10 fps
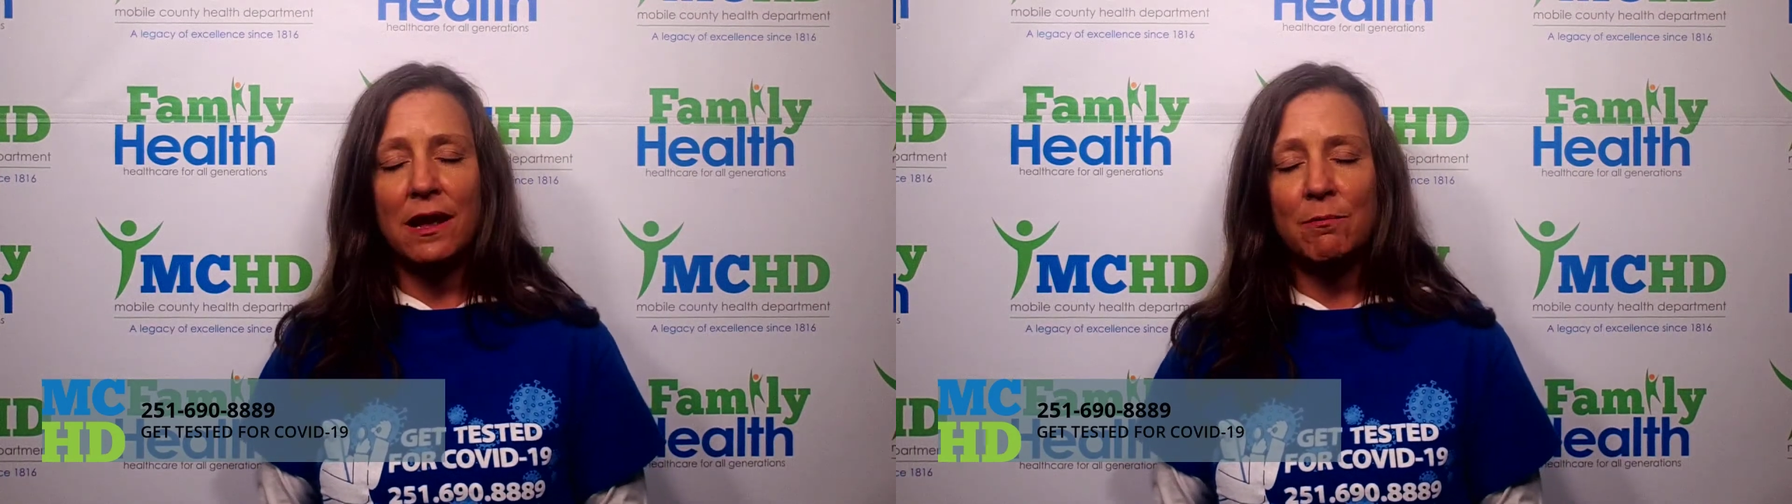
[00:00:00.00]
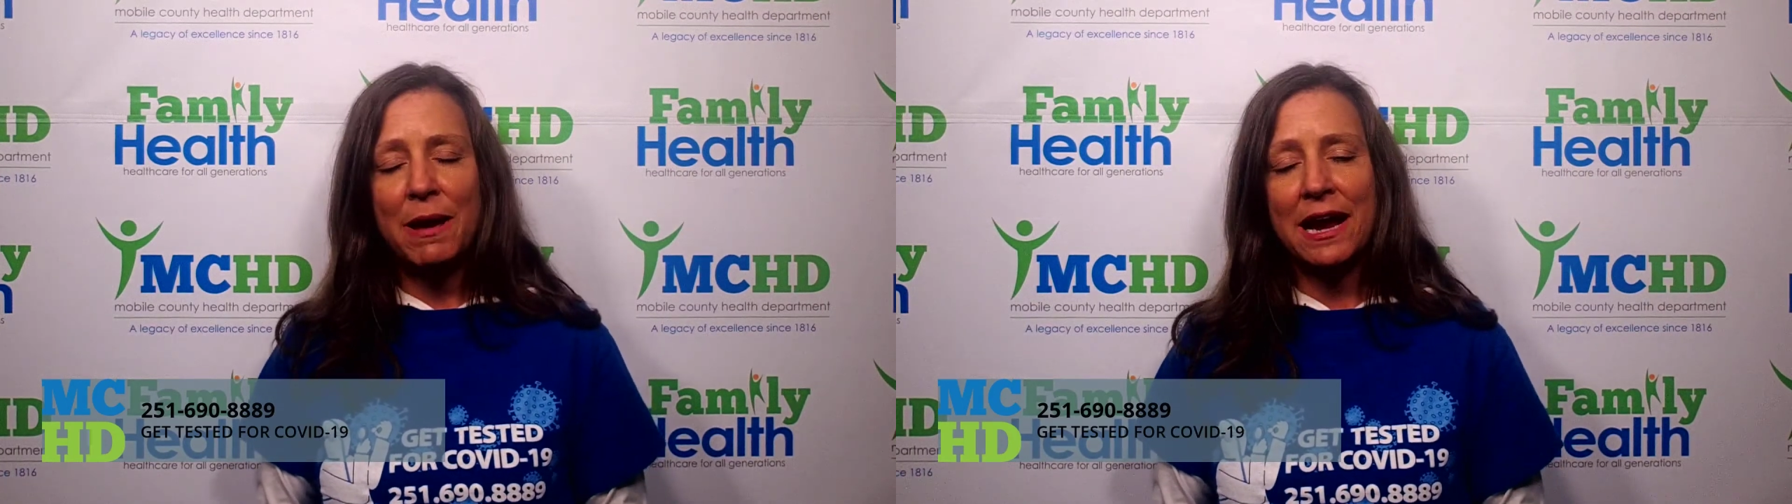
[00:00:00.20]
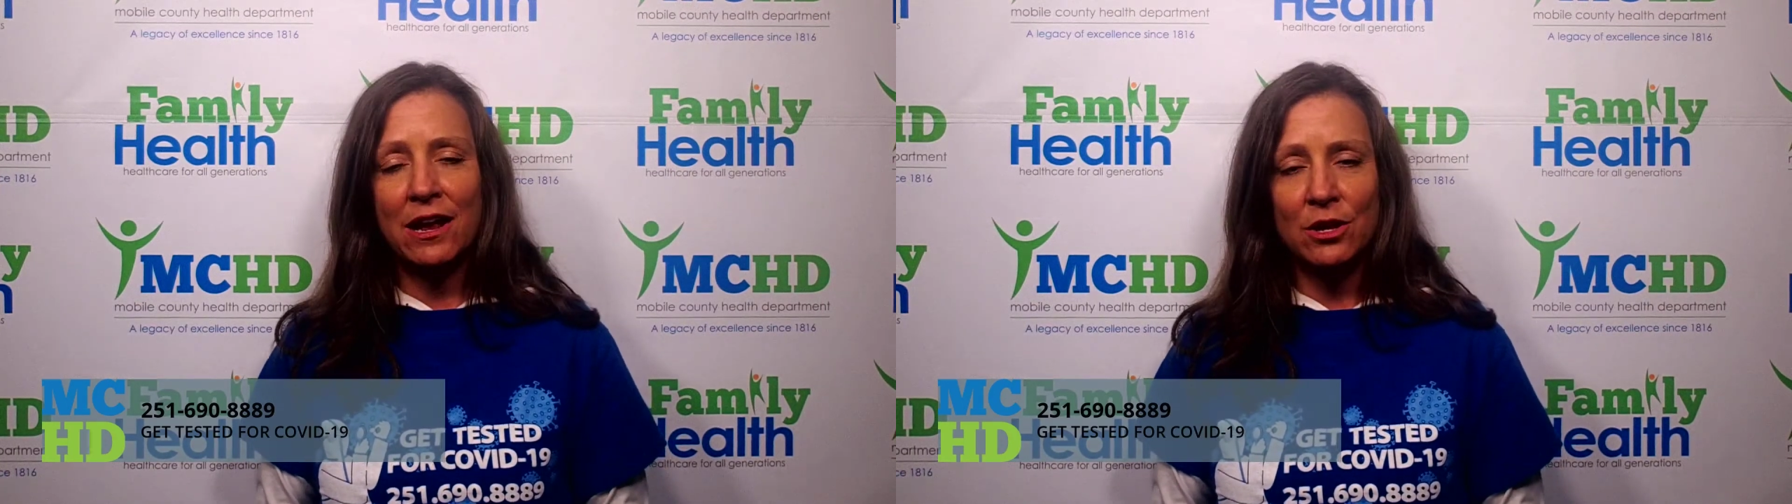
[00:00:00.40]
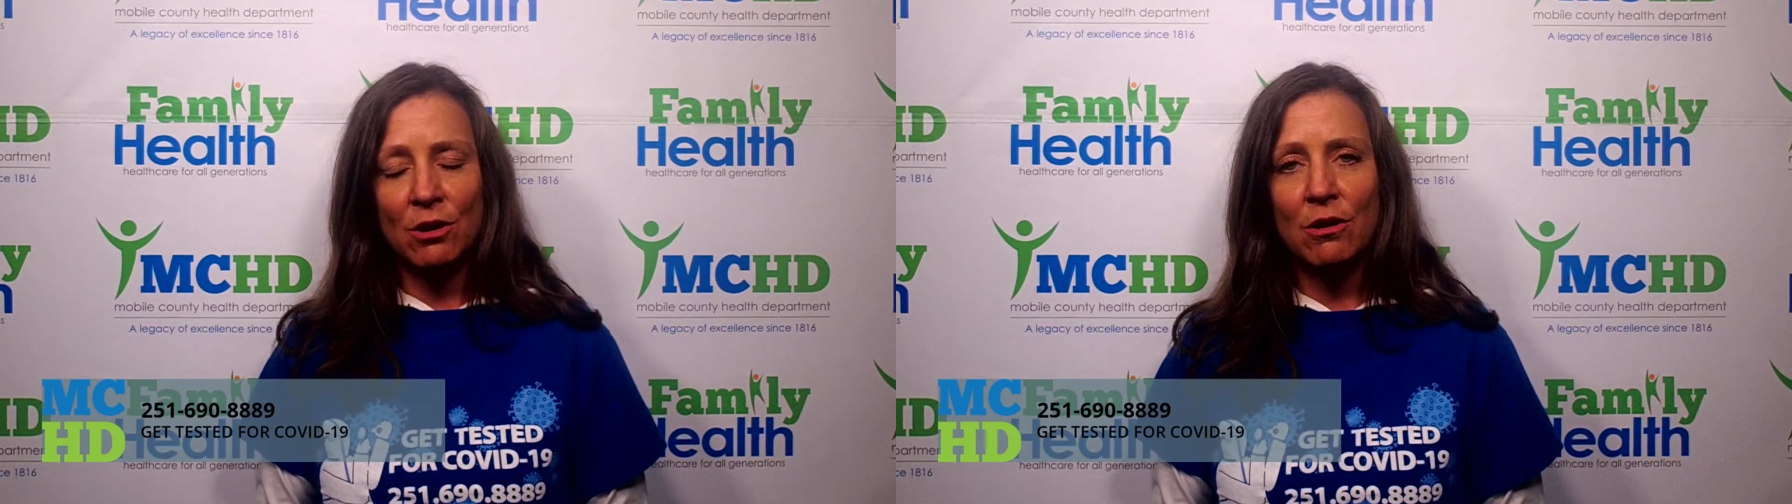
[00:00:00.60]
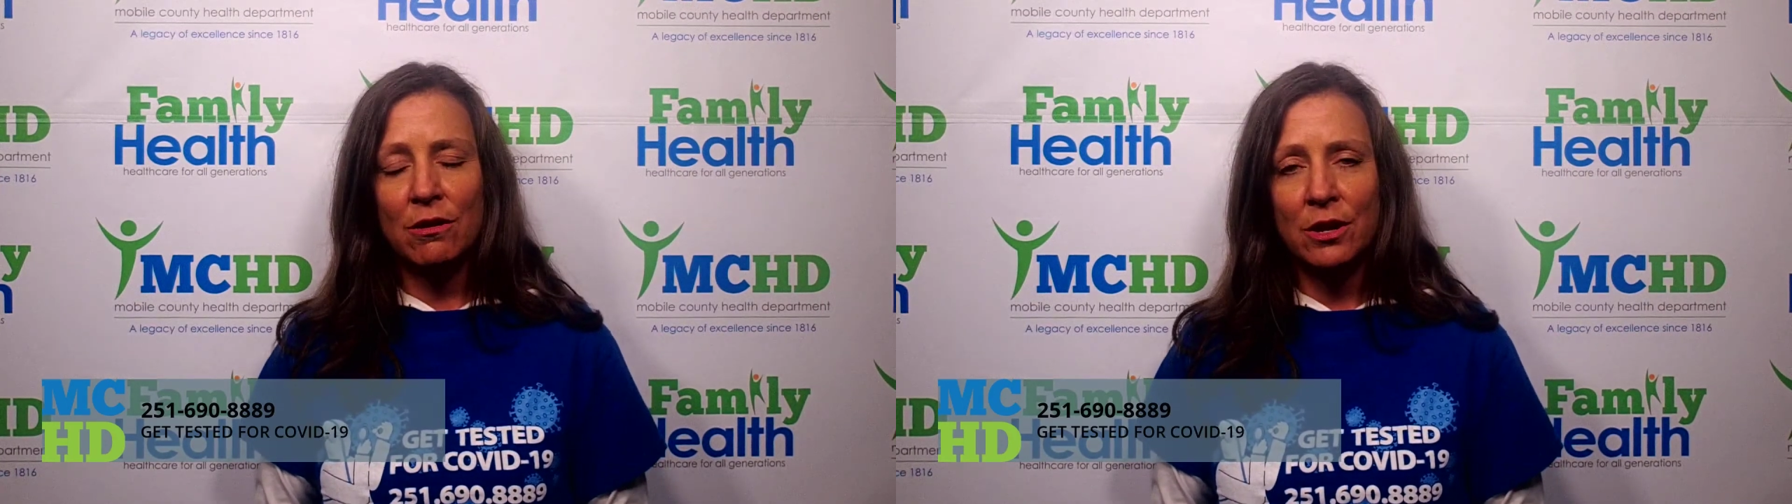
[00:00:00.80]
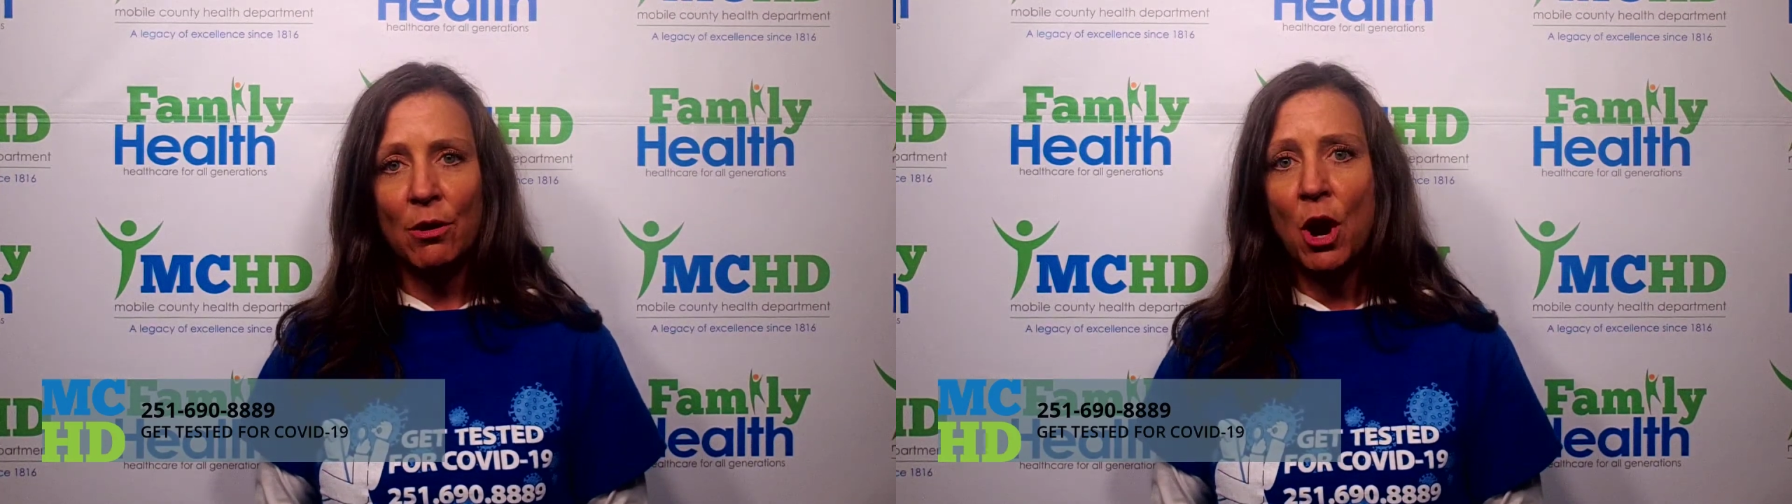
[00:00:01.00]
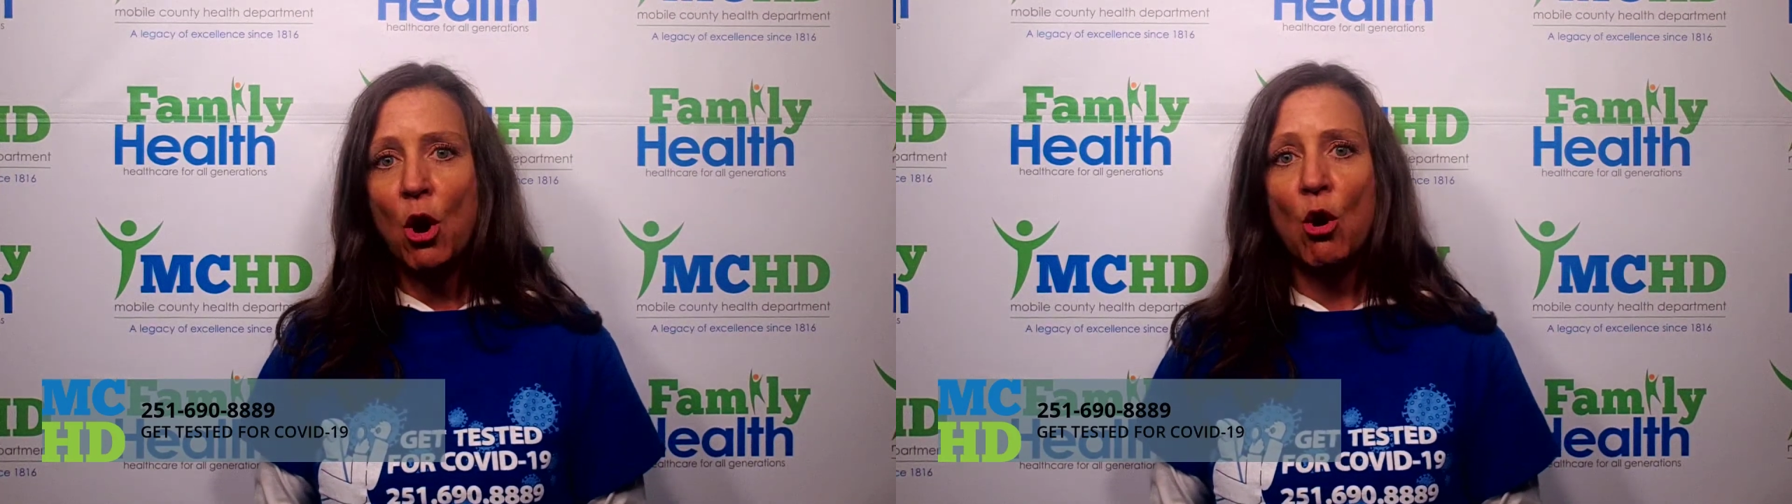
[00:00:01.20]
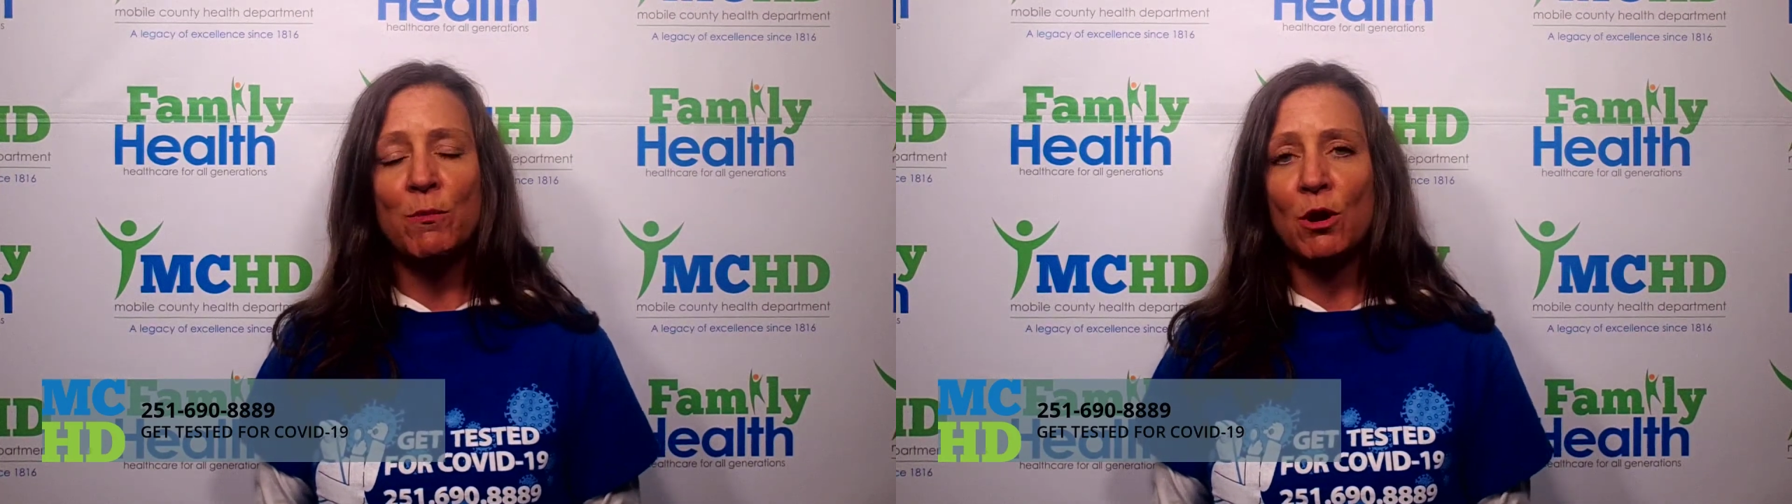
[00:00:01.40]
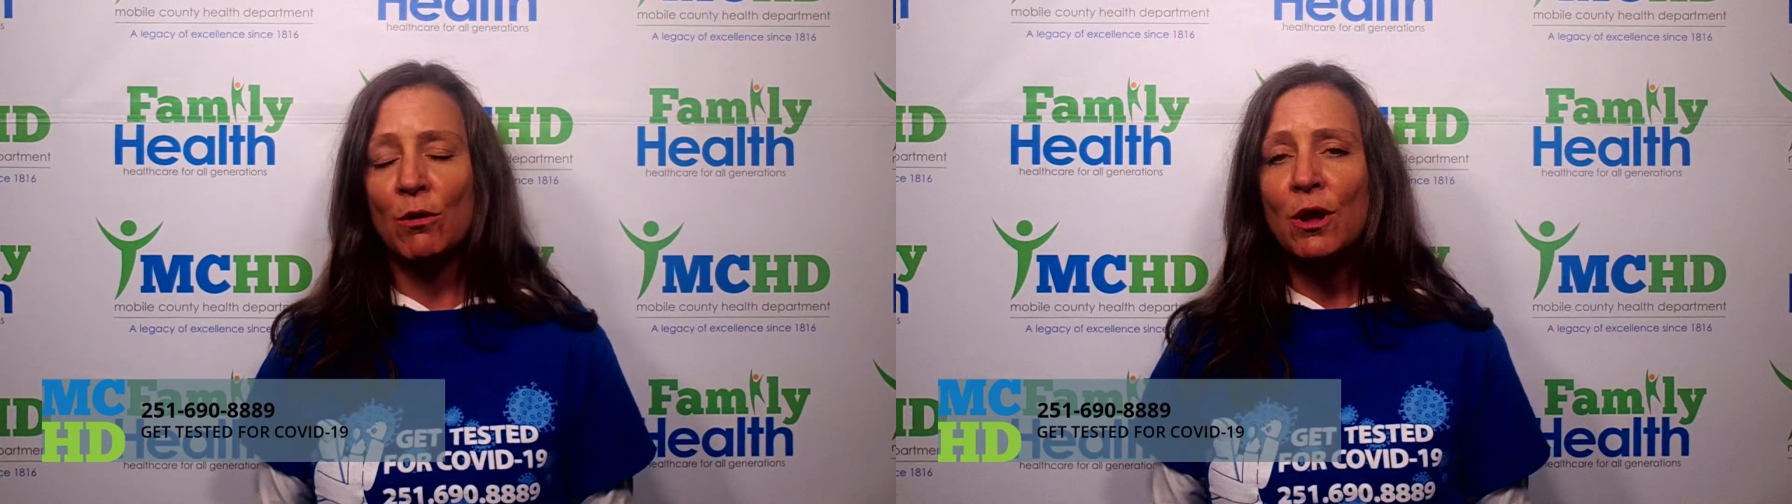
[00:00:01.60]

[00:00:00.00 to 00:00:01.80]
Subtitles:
back at your home, your